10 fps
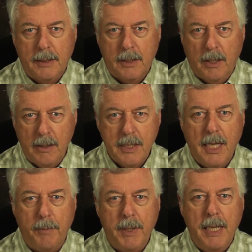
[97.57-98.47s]

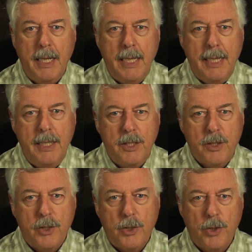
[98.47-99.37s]
concept is
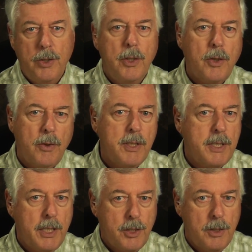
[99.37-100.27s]
to turn the
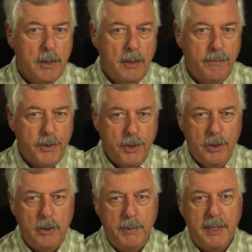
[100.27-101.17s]
cross-section of the
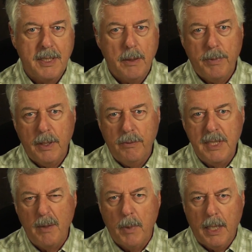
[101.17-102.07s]
tube into something
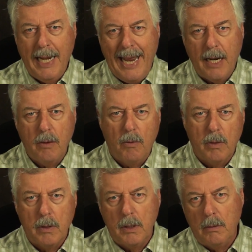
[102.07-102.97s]
resembling an egg
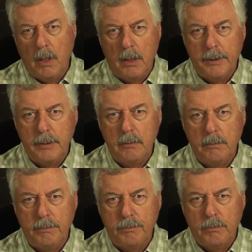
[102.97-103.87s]
or a
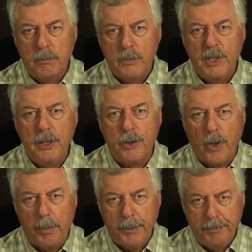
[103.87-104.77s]

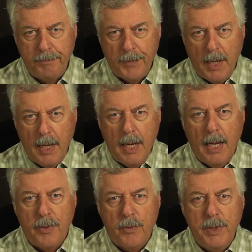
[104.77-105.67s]
teardrop.
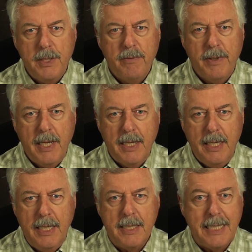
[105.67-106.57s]
And the reason for that
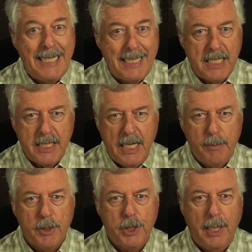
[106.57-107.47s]
is it's a
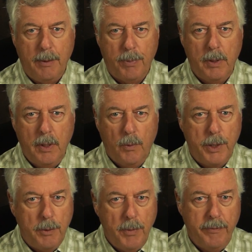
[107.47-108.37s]
stable shape
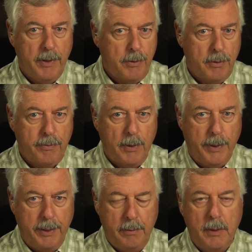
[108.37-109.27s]
when you move it through a fluid.